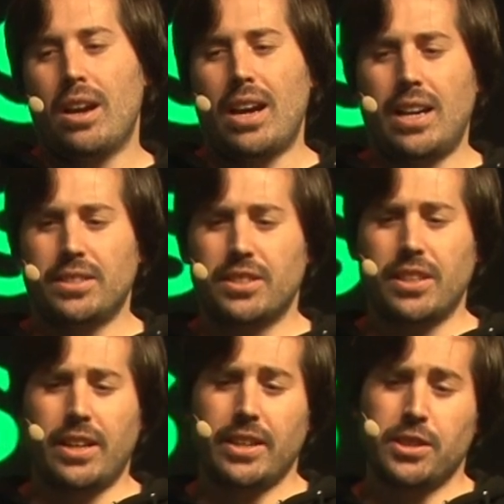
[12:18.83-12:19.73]
And
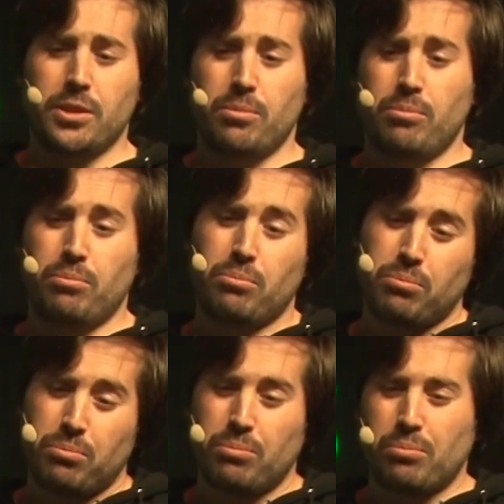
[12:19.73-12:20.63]
starks
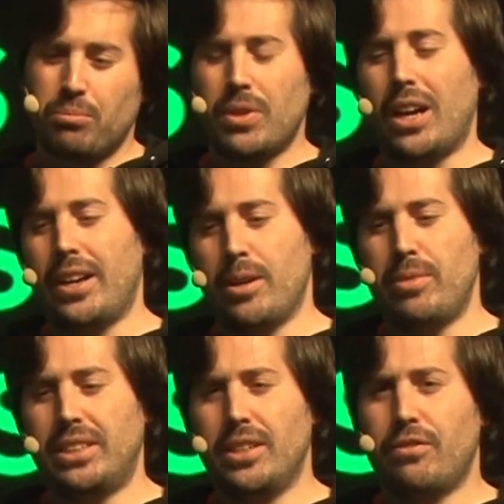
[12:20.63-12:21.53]
are a
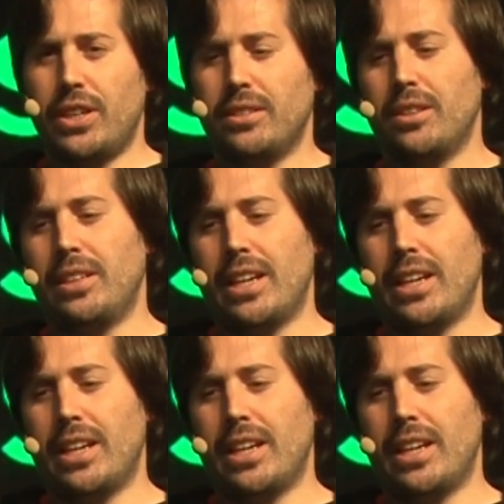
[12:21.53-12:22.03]
bit different.